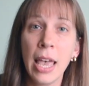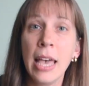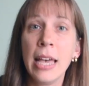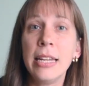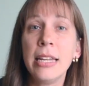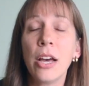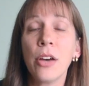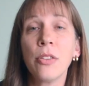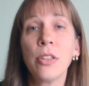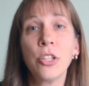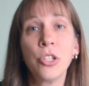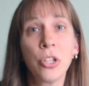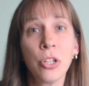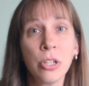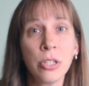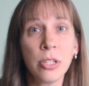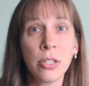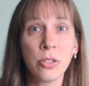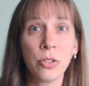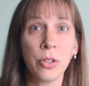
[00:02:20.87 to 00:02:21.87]
Now, the
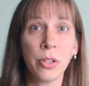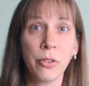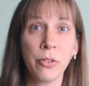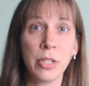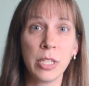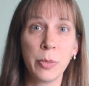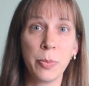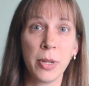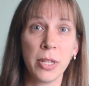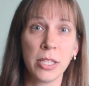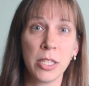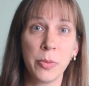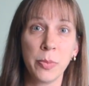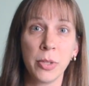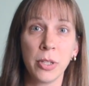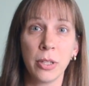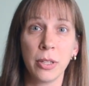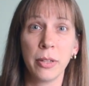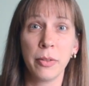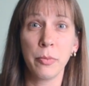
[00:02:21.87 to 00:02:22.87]
church's only
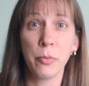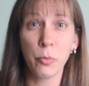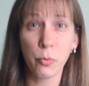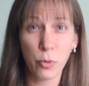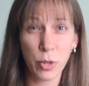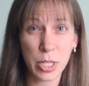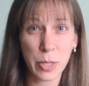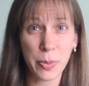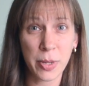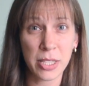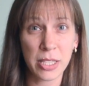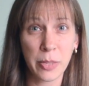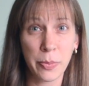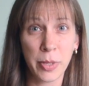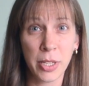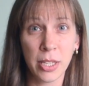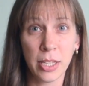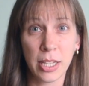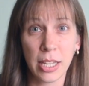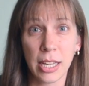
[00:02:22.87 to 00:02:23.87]

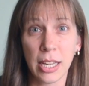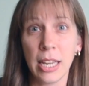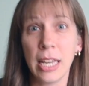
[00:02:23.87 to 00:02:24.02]
responsibility